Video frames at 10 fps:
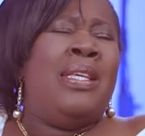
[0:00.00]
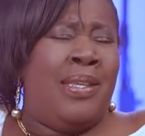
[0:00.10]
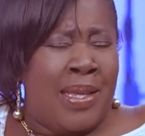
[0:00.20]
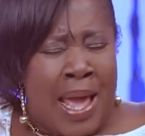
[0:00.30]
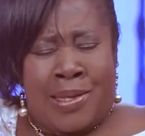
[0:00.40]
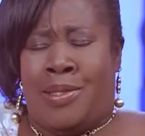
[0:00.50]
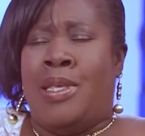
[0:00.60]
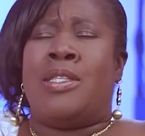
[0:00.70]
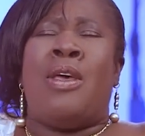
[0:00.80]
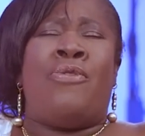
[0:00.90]
Yes,
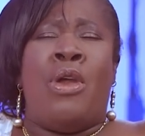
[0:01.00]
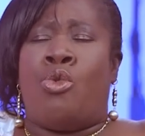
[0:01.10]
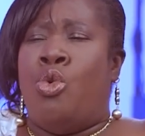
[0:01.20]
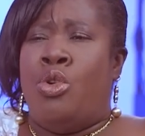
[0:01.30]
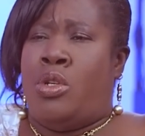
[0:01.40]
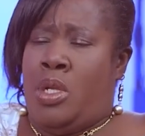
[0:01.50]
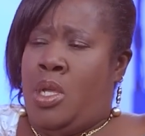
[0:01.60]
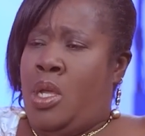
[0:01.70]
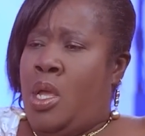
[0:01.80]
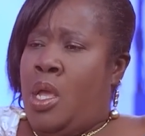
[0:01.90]
he's a very good
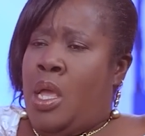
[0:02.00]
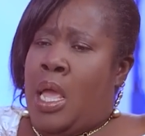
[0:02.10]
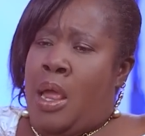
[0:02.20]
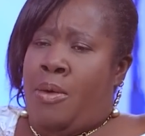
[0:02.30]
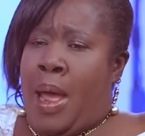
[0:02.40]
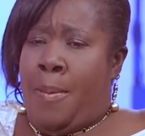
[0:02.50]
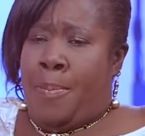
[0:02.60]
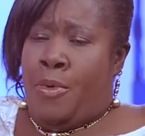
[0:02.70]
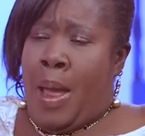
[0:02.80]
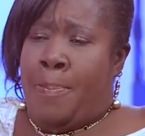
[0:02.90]

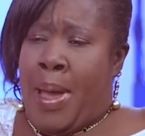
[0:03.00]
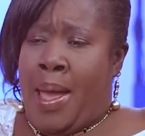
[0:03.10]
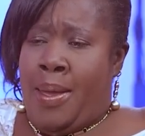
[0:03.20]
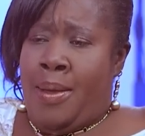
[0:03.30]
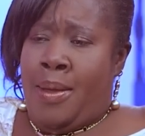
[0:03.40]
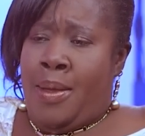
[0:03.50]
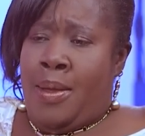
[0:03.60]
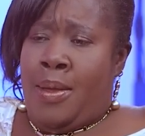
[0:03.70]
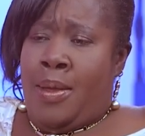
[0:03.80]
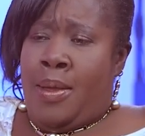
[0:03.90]
rapper.
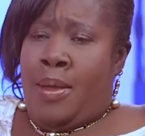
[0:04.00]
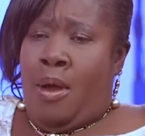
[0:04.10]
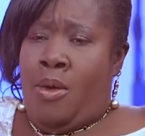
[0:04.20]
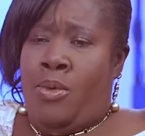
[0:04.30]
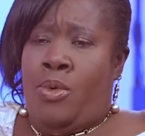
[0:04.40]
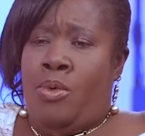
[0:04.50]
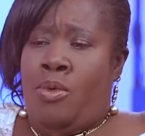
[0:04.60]
Oh.